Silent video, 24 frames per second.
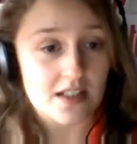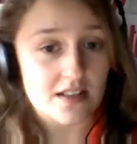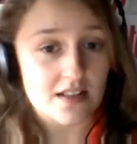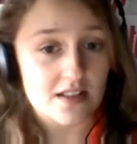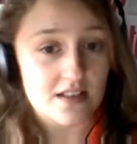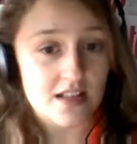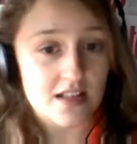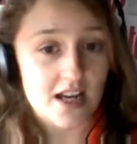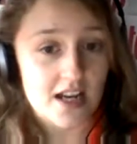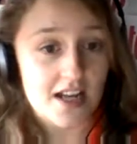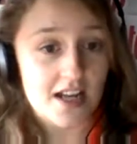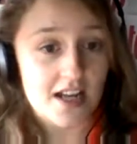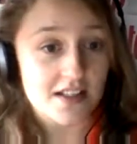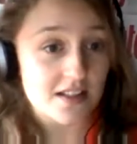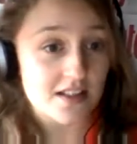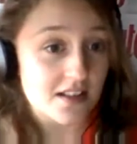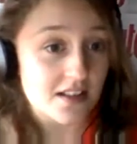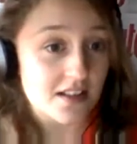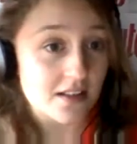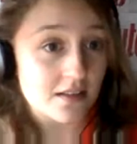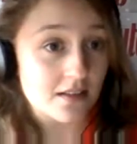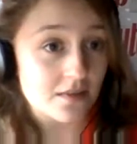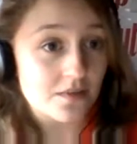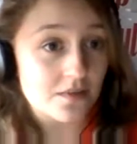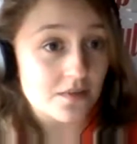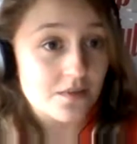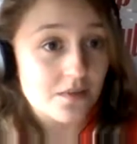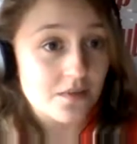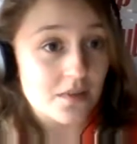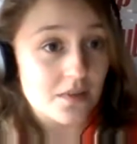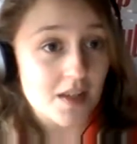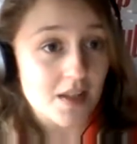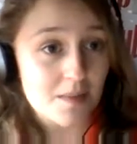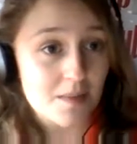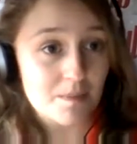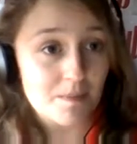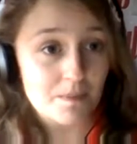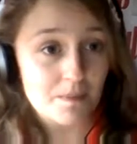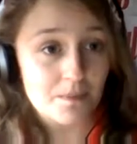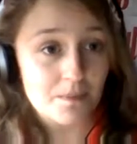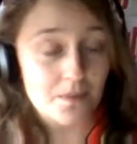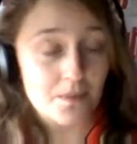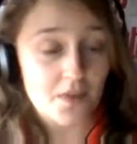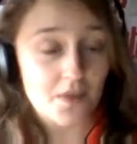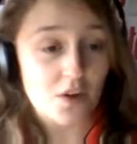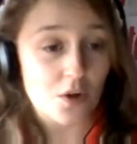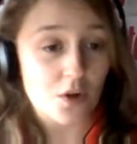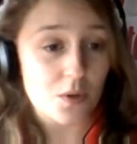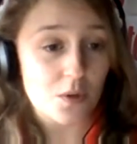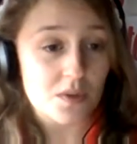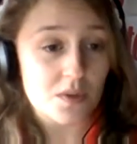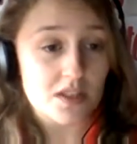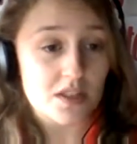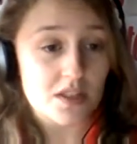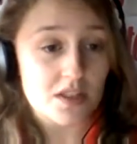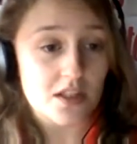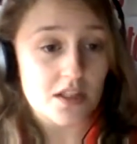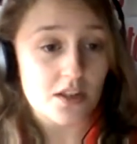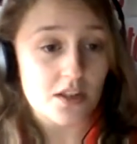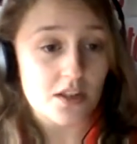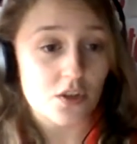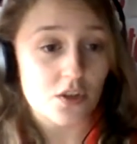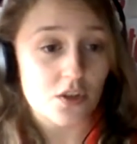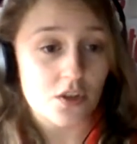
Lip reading: Is the IT team? They're always there.